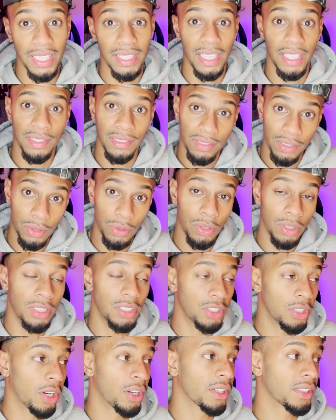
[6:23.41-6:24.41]
And that's a
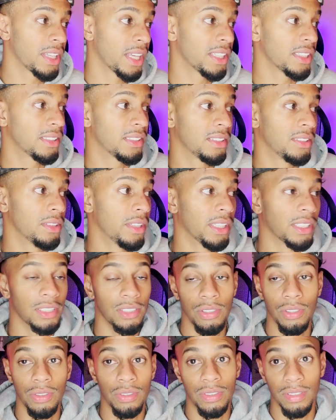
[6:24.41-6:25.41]
good chunk that they
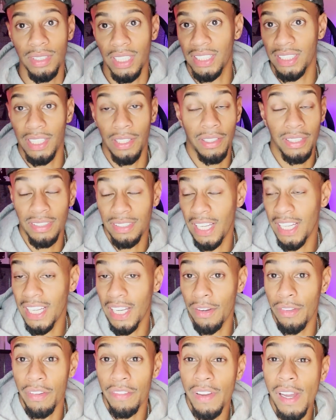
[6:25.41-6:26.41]
can use to take
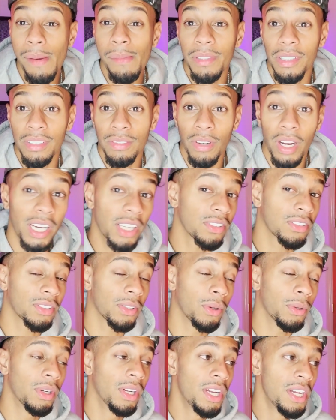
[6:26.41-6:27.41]
care of their families, right?
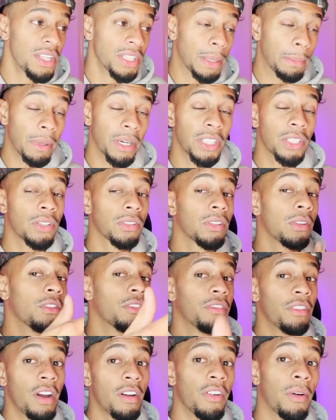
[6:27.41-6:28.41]
So the money goes a
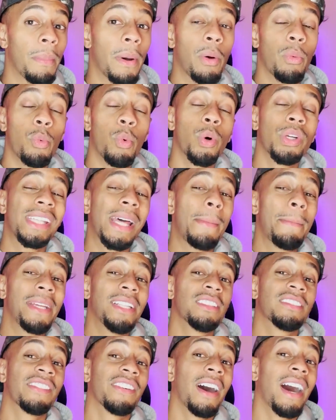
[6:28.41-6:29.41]
lot further, but what that
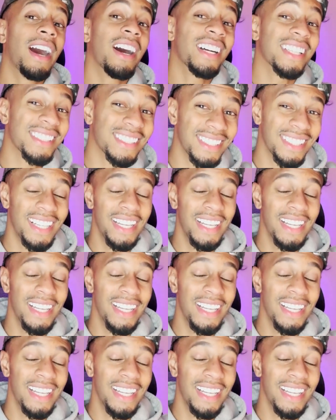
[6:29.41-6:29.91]
means for us